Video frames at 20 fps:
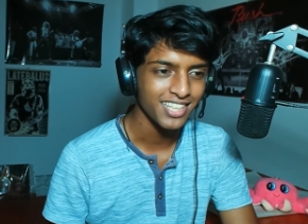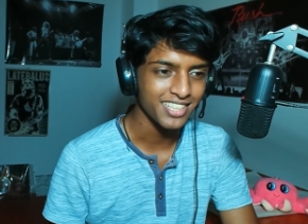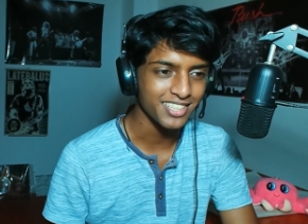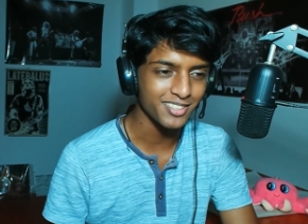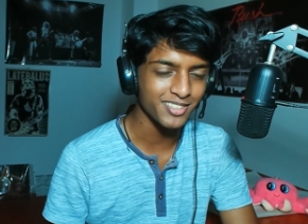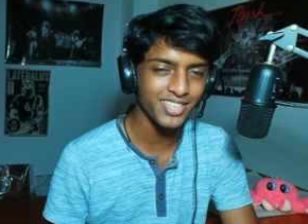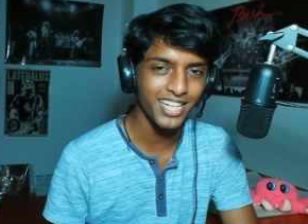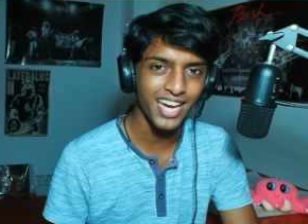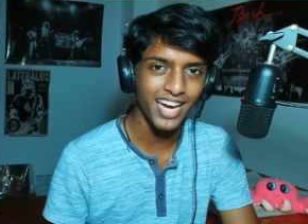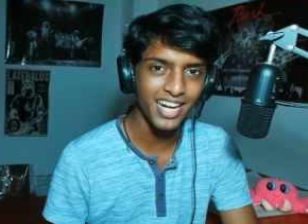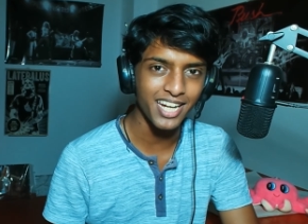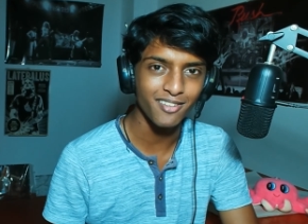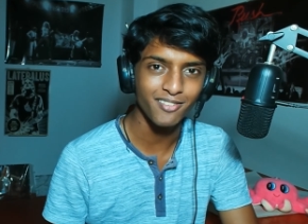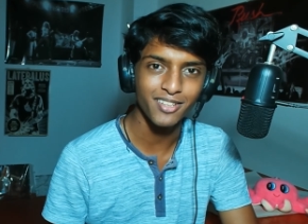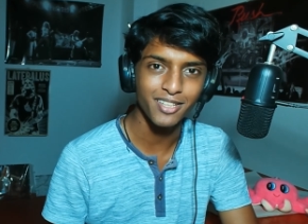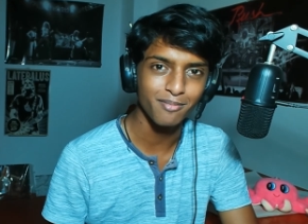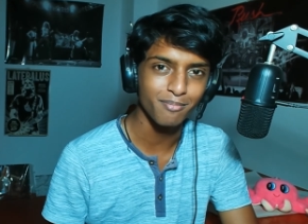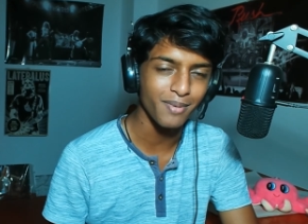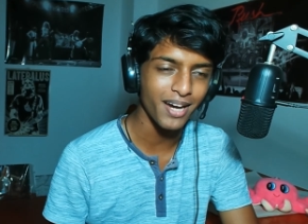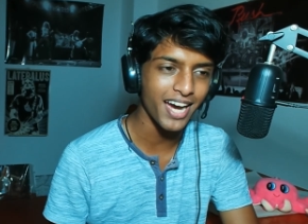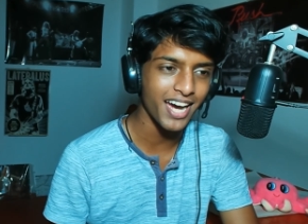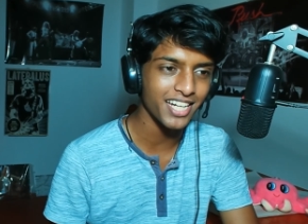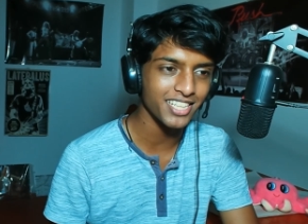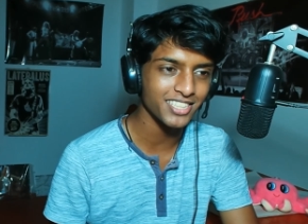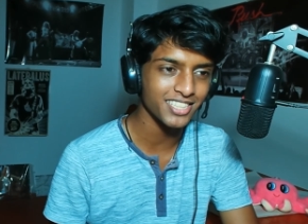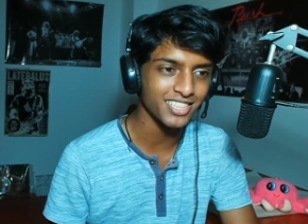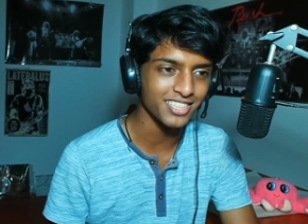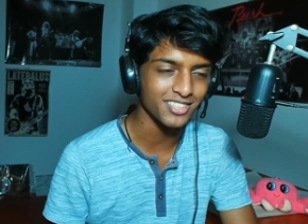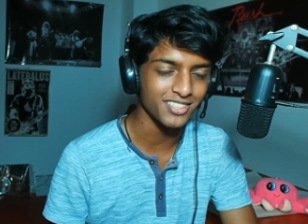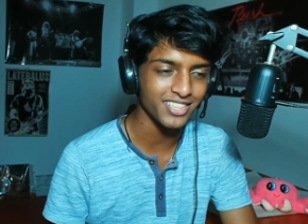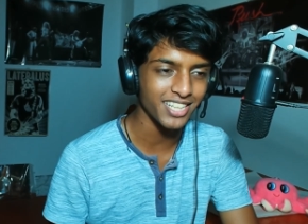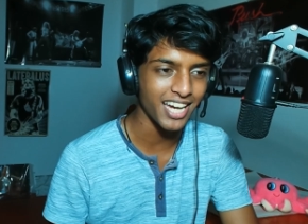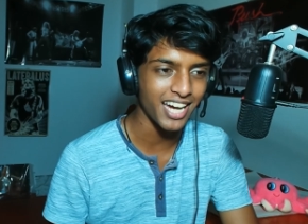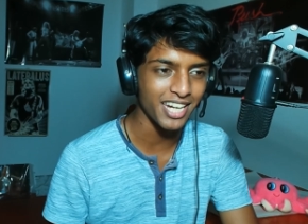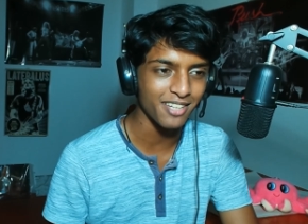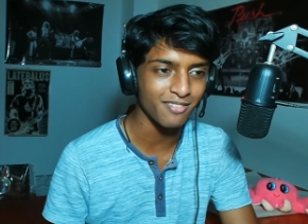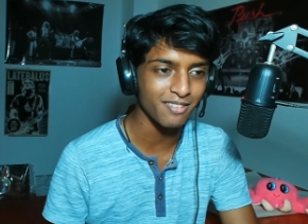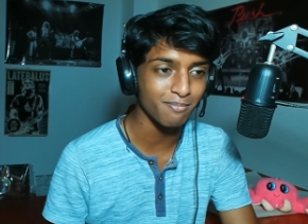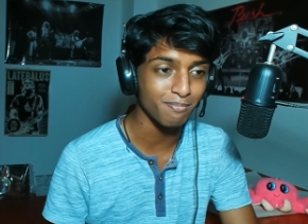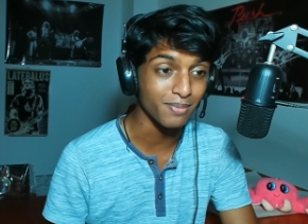you can't even imagine you
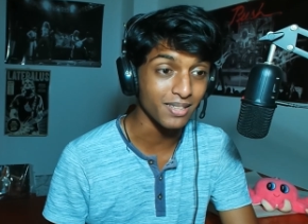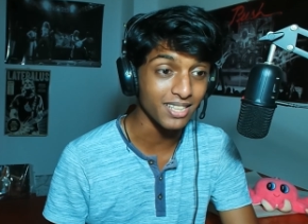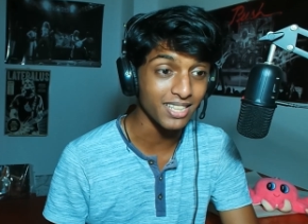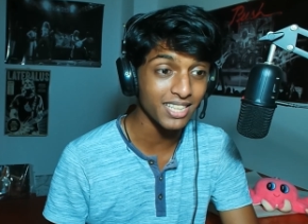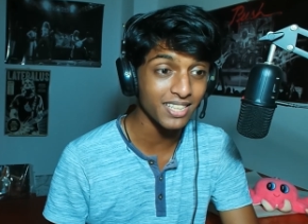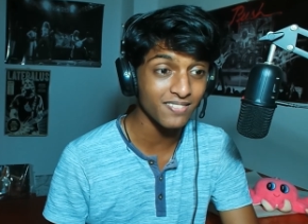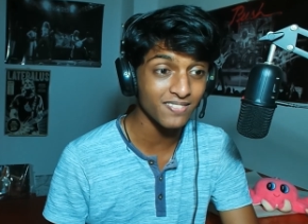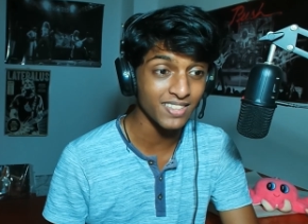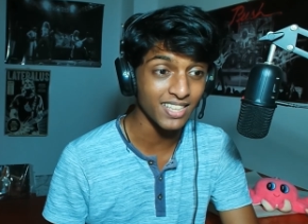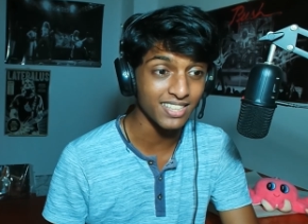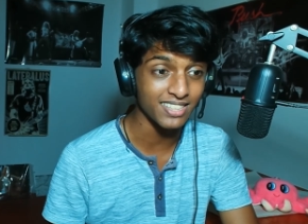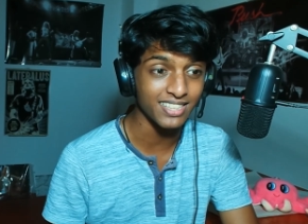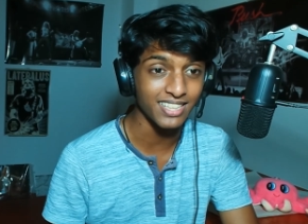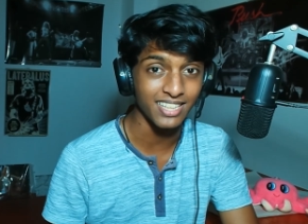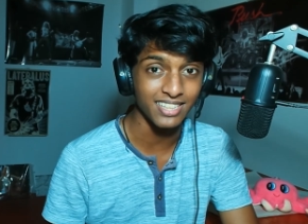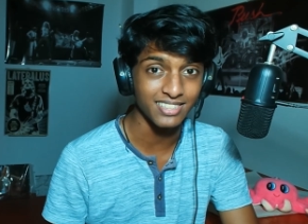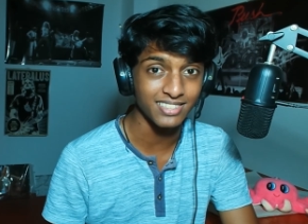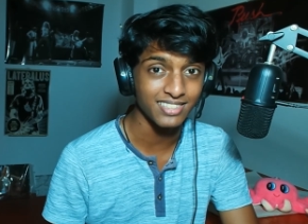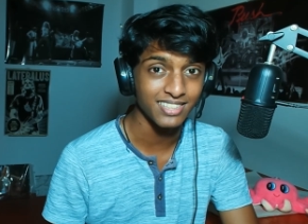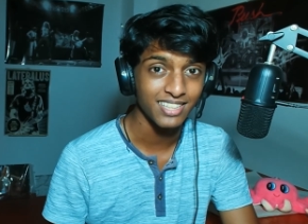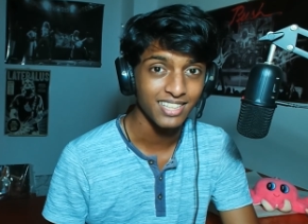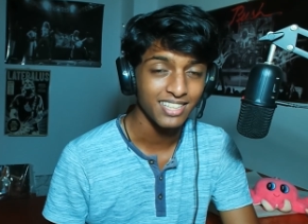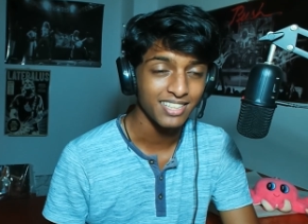can't even believe that that